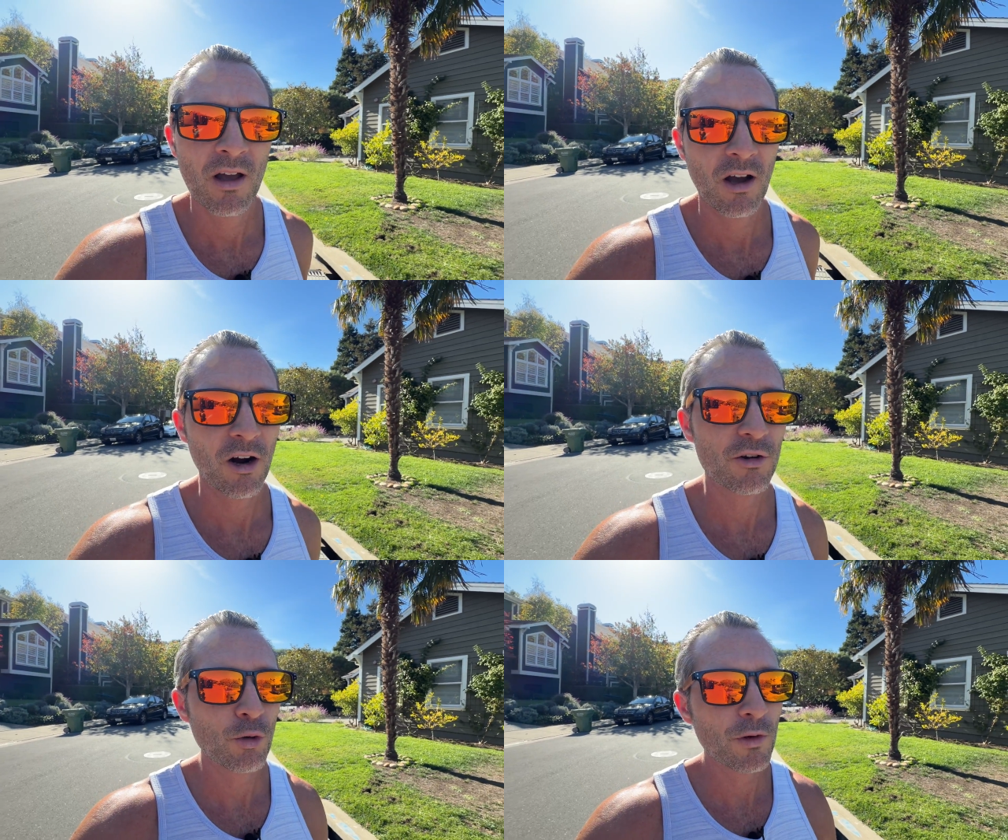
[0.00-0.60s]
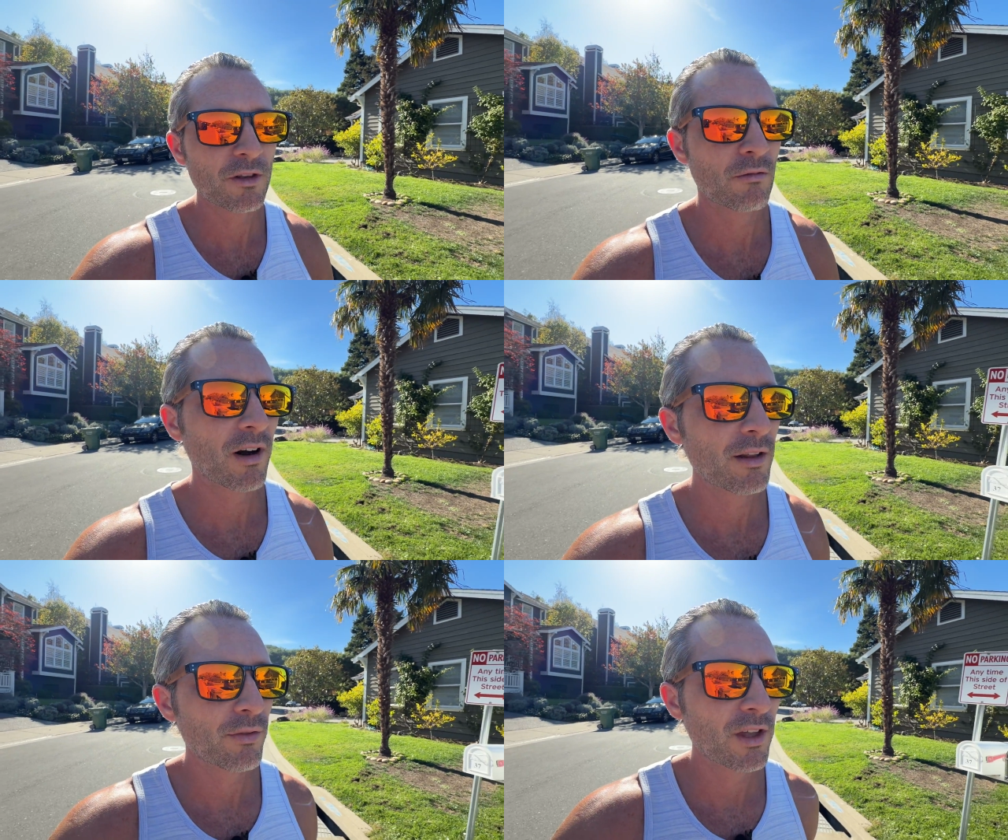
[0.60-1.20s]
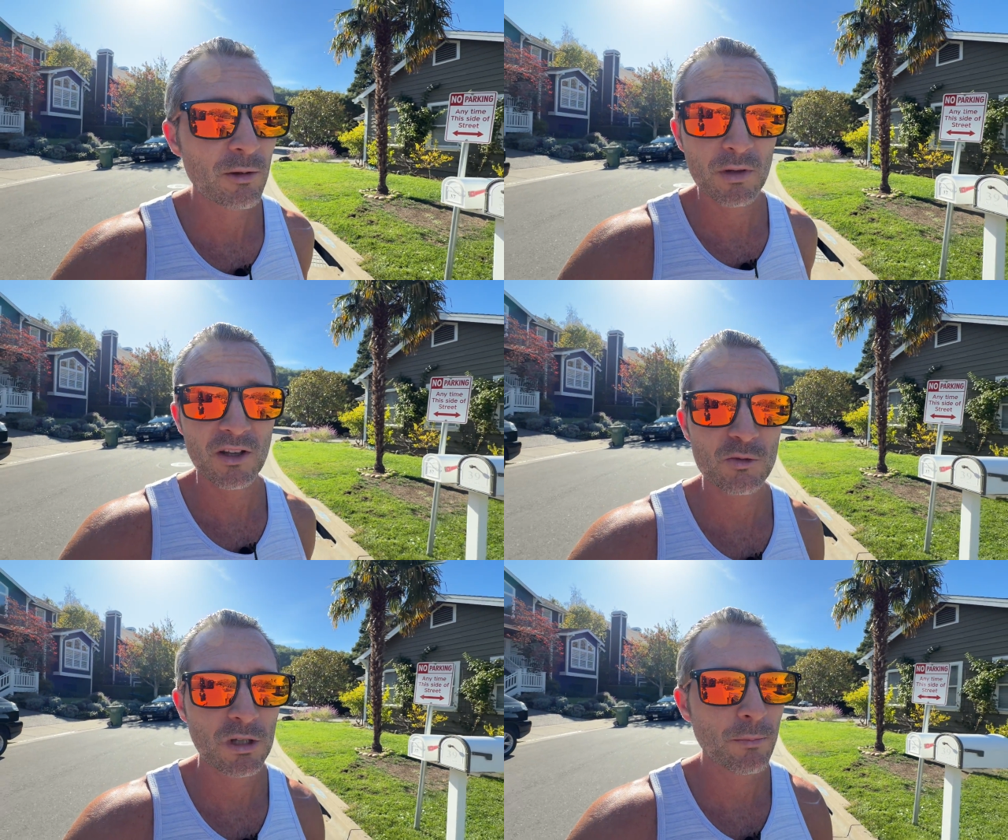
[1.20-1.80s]
are doing the right thing,
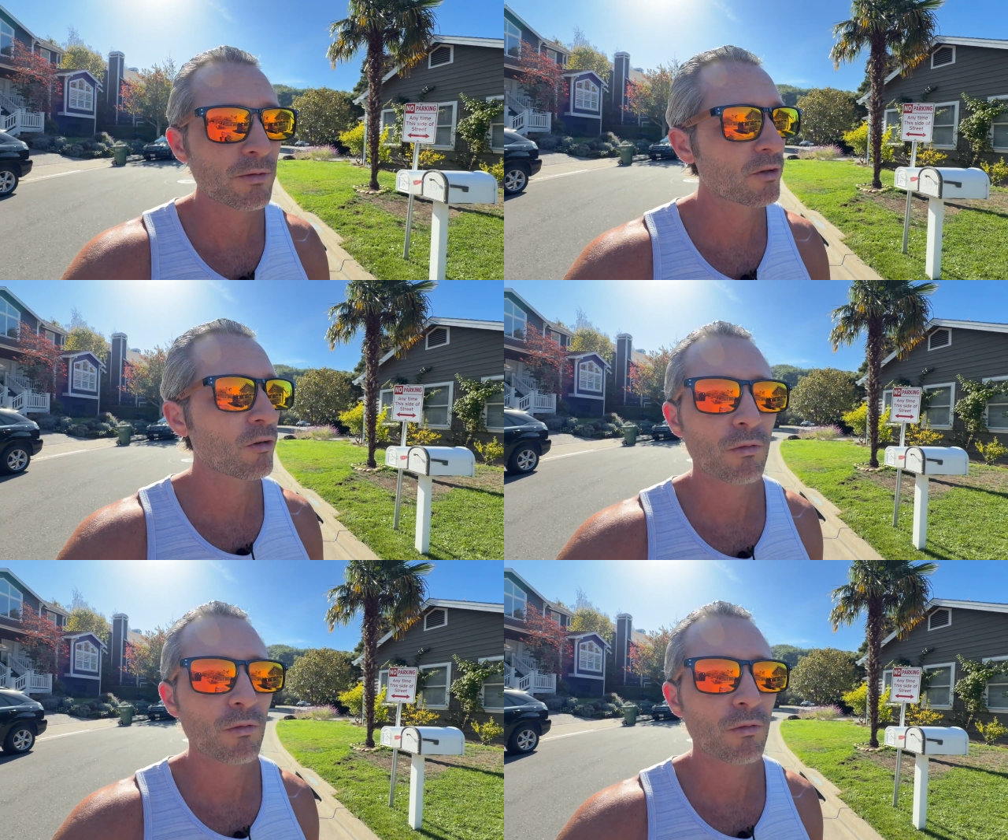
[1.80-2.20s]
because people don't